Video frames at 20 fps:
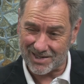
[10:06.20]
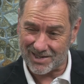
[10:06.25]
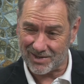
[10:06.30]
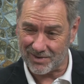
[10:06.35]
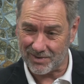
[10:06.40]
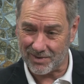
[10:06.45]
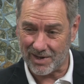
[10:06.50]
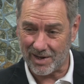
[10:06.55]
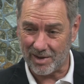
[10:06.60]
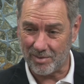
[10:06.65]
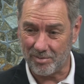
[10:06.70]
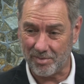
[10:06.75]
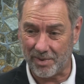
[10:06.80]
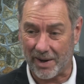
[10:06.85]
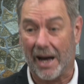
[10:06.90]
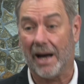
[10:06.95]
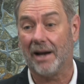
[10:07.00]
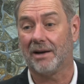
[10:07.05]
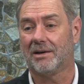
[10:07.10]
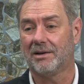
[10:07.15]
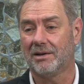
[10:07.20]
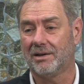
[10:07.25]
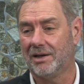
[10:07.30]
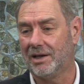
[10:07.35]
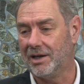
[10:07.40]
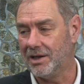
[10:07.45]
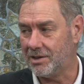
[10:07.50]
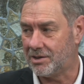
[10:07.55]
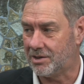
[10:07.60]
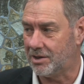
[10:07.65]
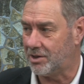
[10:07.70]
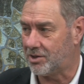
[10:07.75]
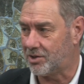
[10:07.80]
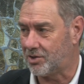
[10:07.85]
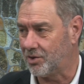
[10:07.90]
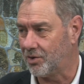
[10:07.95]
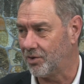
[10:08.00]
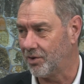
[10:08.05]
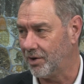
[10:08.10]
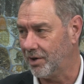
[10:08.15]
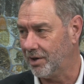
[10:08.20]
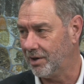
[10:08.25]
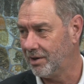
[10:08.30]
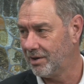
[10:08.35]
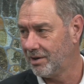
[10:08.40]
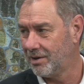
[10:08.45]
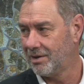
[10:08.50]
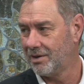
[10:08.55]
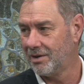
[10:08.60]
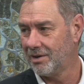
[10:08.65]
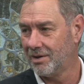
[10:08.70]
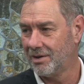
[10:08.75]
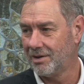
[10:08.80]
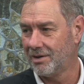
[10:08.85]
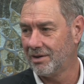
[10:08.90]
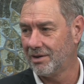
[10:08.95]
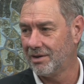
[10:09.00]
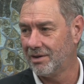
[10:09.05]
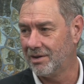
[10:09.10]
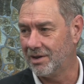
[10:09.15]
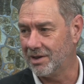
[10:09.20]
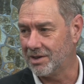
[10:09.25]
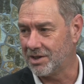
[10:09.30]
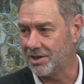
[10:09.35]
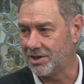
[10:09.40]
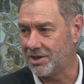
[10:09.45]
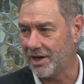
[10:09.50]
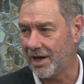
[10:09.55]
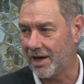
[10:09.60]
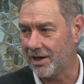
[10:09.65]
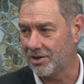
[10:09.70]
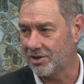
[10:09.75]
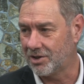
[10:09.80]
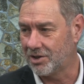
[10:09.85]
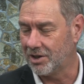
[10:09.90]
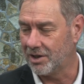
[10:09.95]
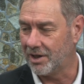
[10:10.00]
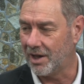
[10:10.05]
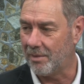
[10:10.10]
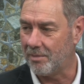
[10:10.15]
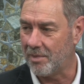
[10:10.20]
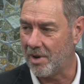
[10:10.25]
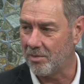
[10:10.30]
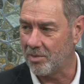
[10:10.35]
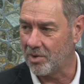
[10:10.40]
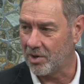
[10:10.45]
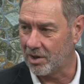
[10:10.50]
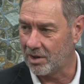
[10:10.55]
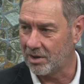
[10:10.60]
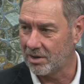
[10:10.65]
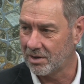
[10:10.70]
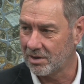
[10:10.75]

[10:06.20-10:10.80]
the one, but here's this story that's attached to that memory.